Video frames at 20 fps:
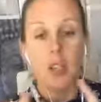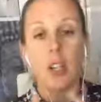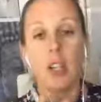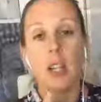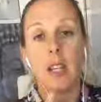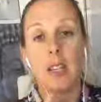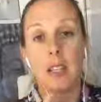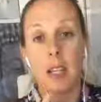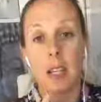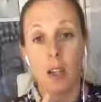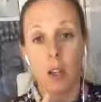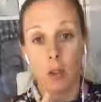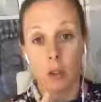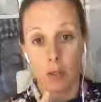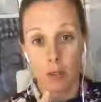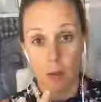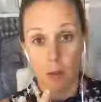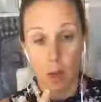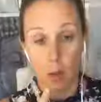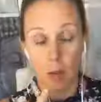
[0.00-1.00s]
you need to get your
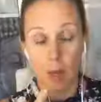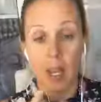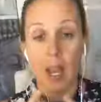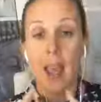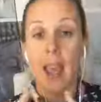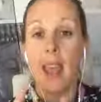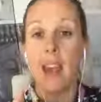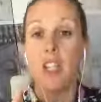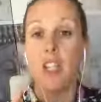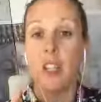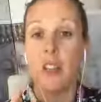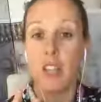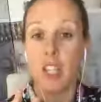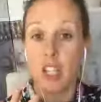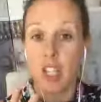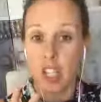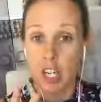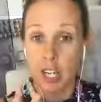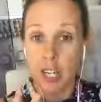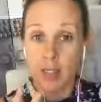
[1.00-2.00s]
thermometer and the
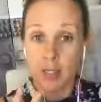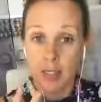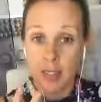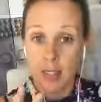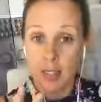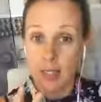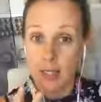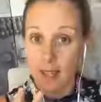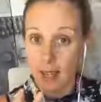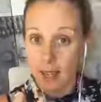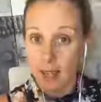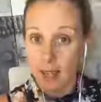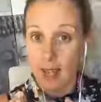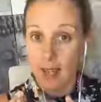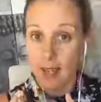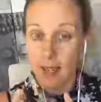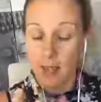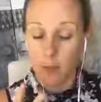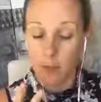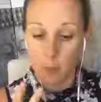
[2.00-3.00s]
sheets,
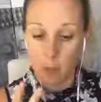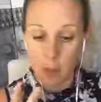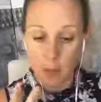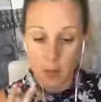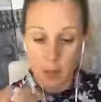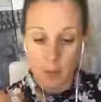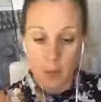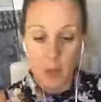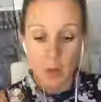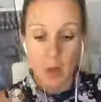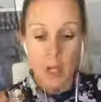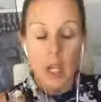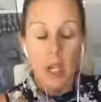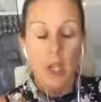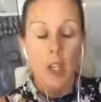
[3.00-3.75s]
if possible.